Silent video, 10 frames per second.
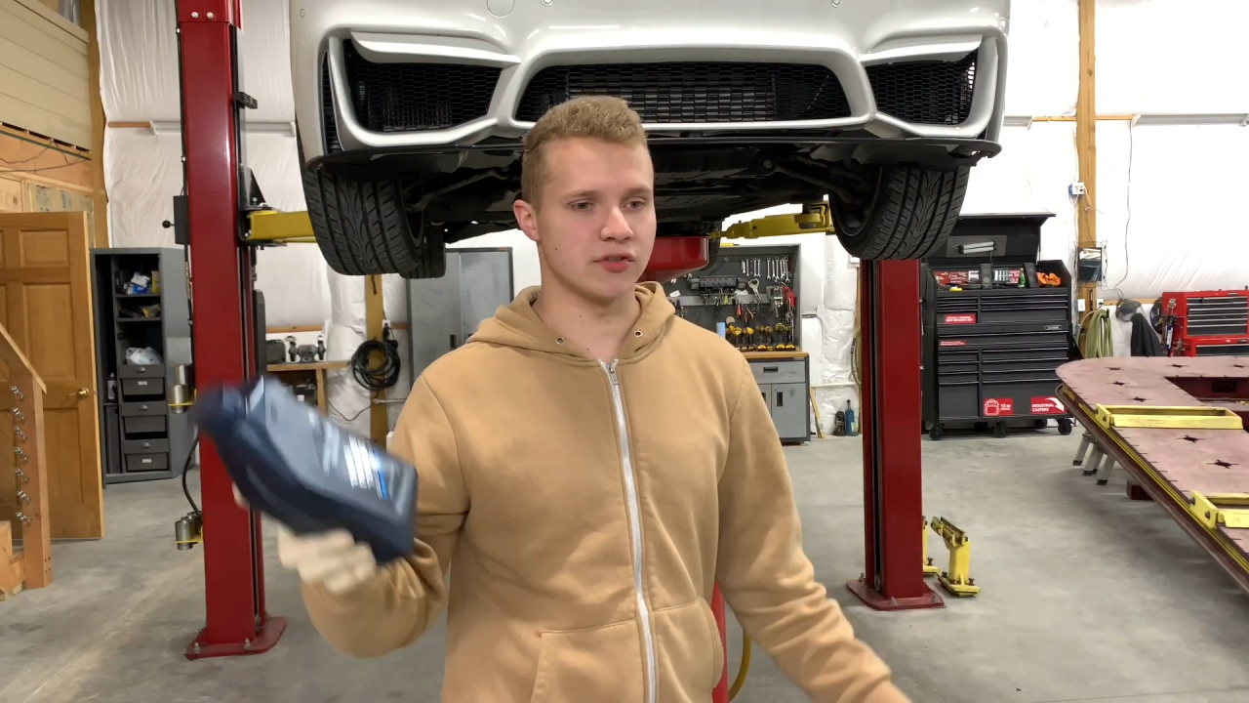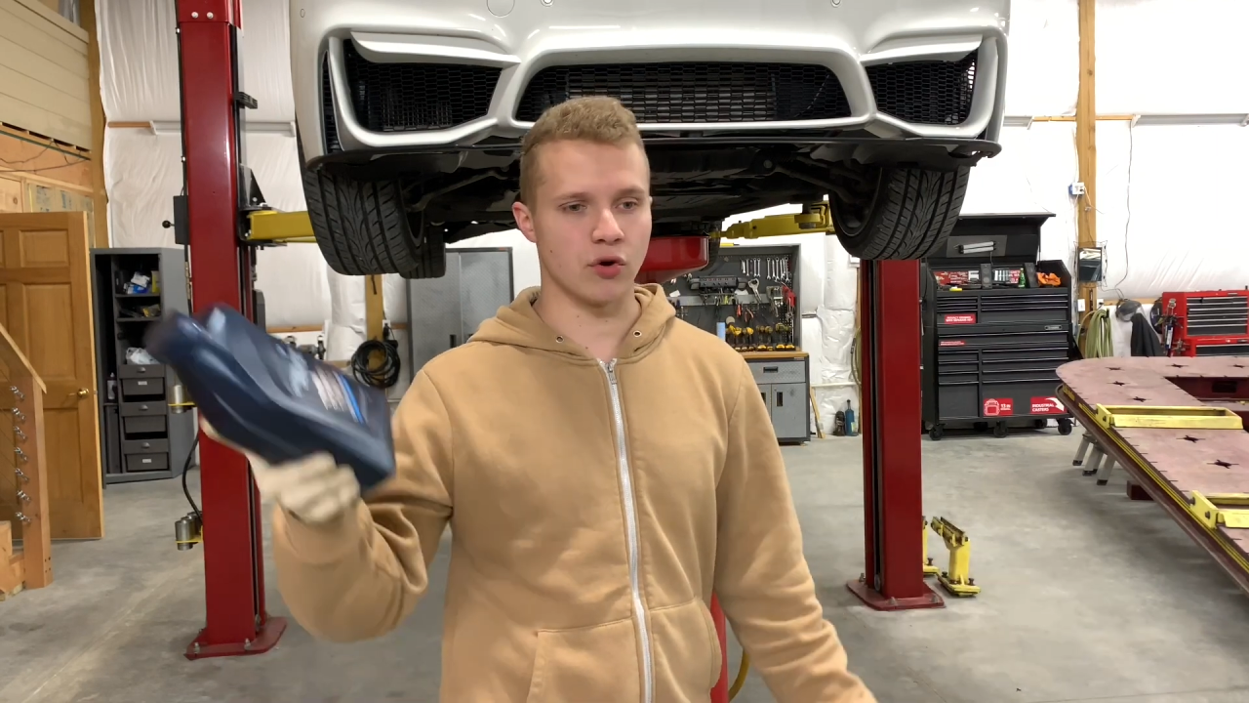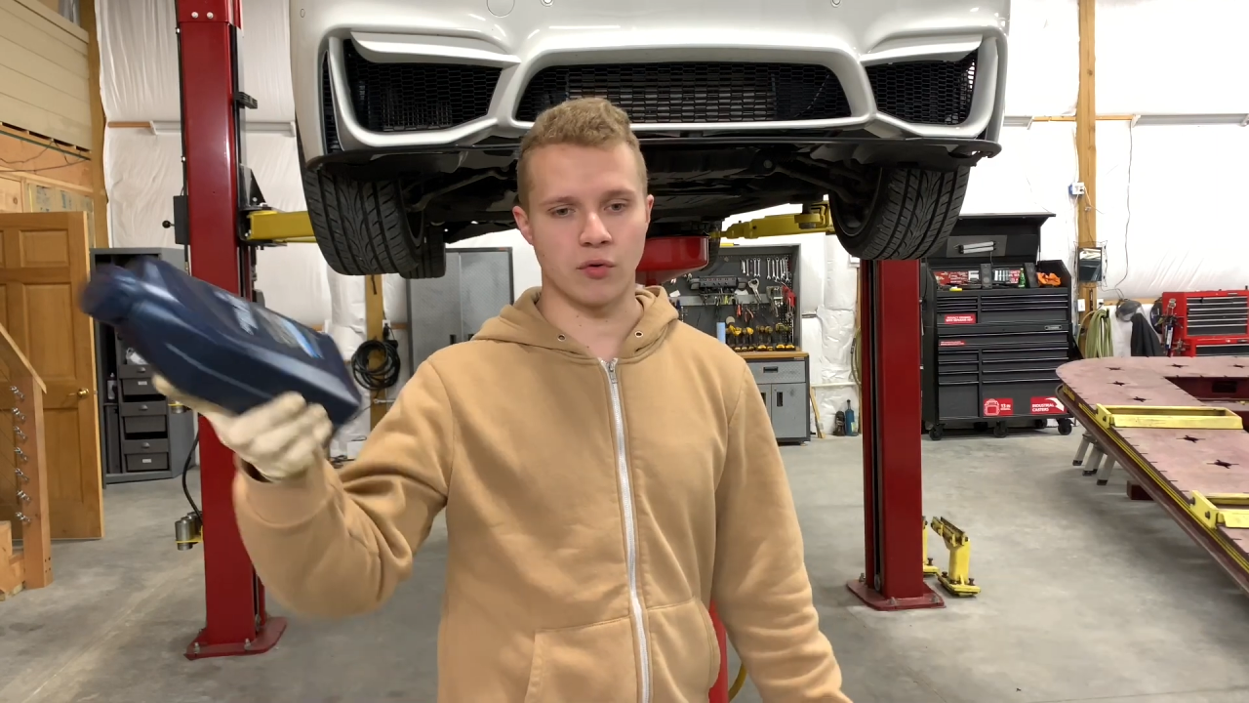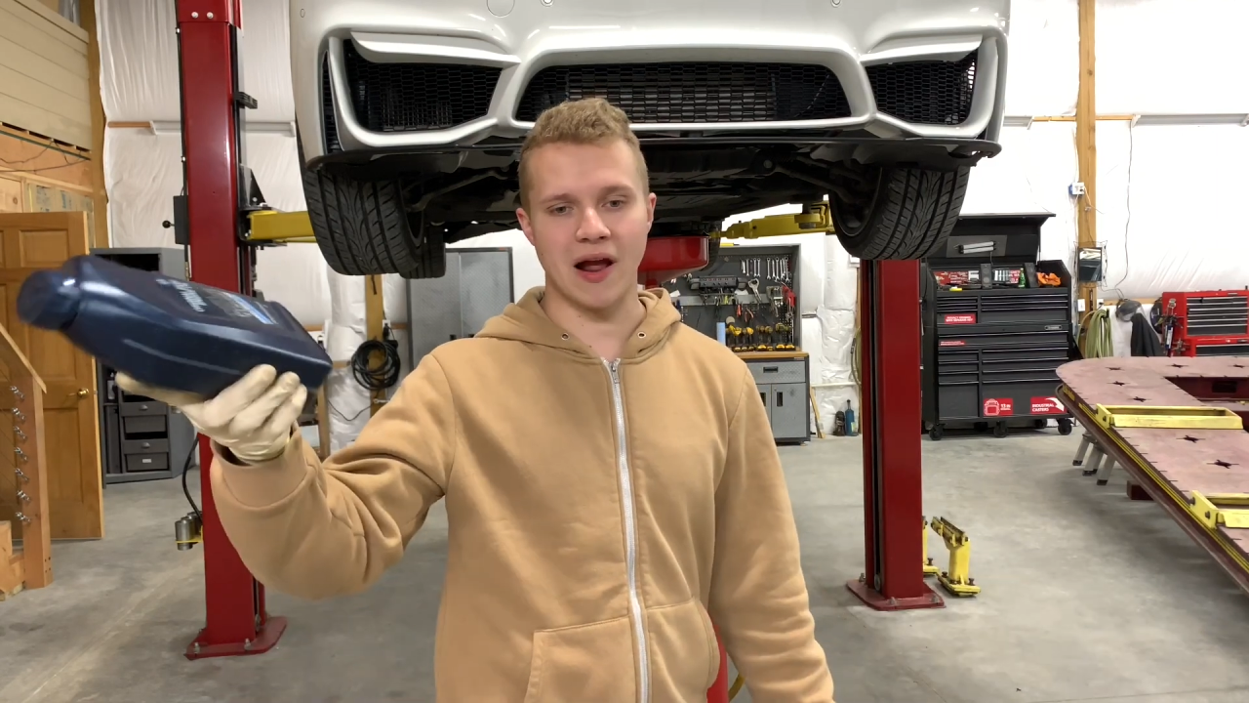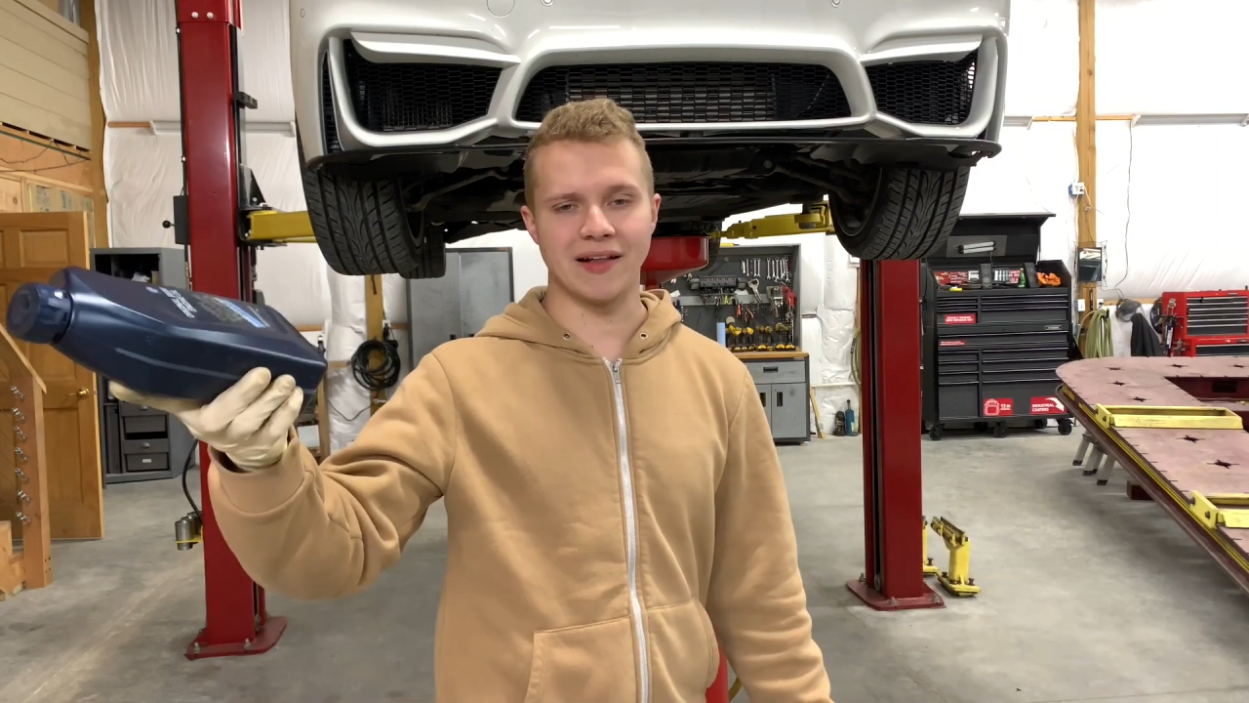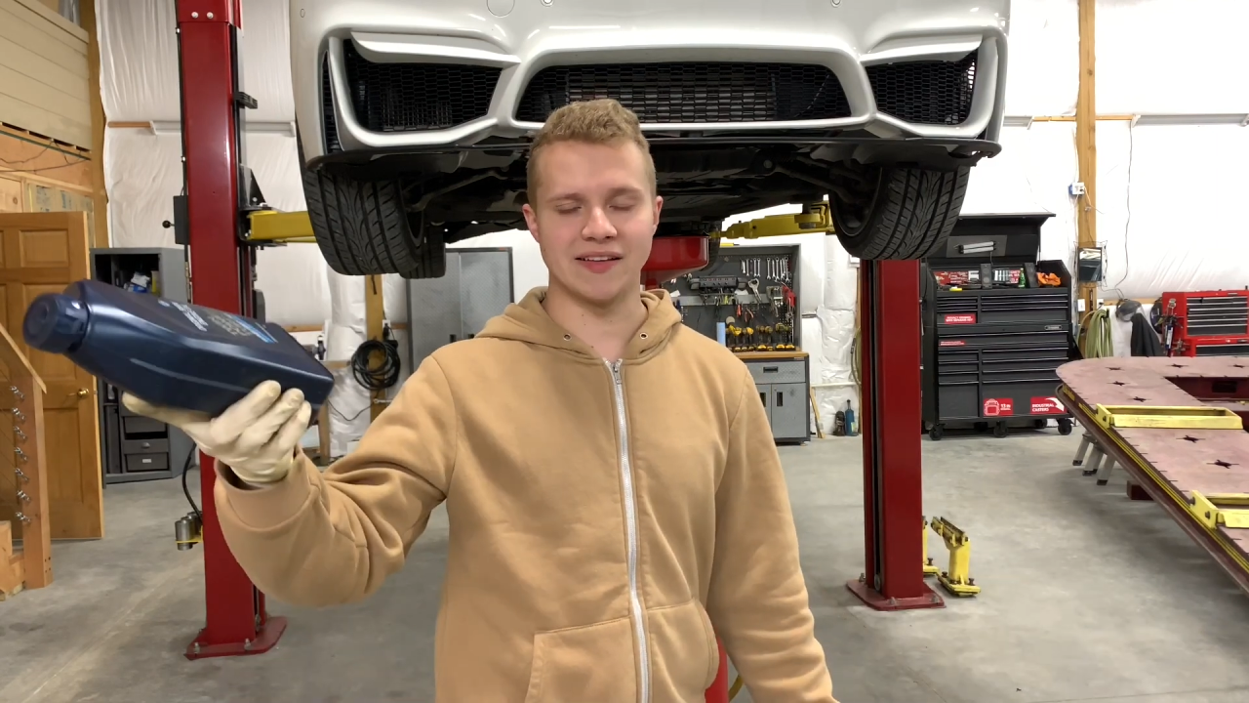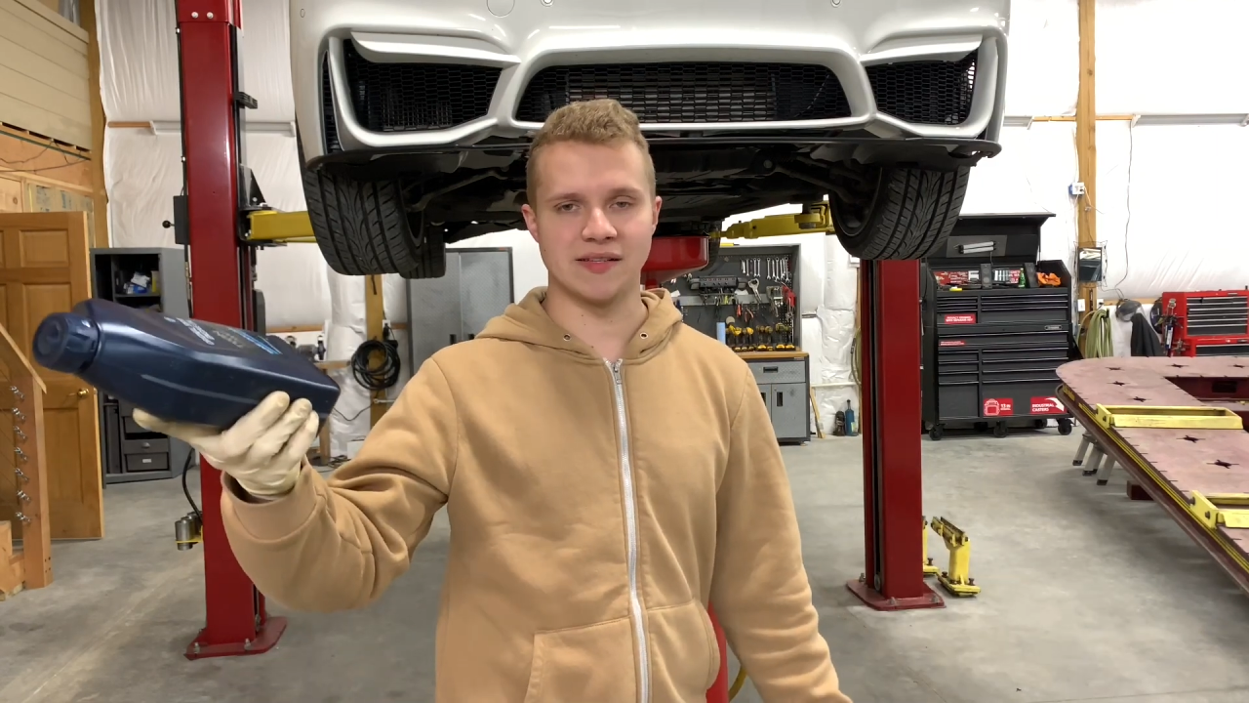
to O'Reilly's